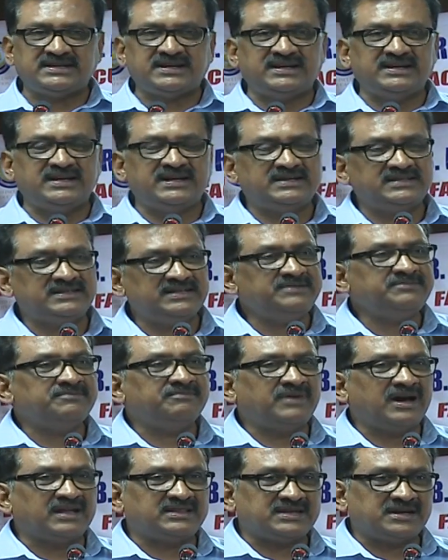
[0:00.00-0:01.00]
anedi
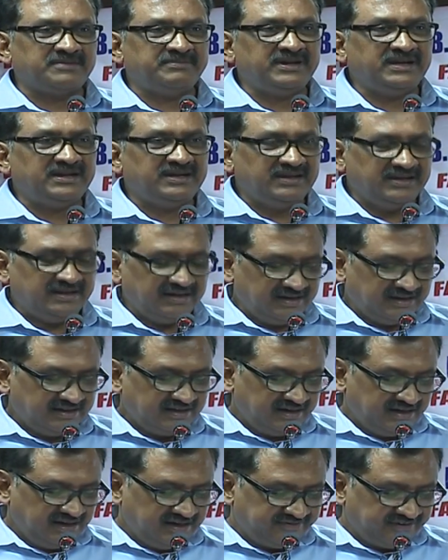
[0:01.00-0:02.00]
maatrame
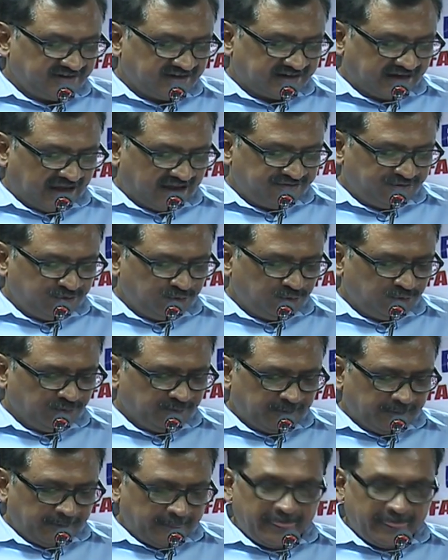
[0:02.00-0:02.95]
it will drive you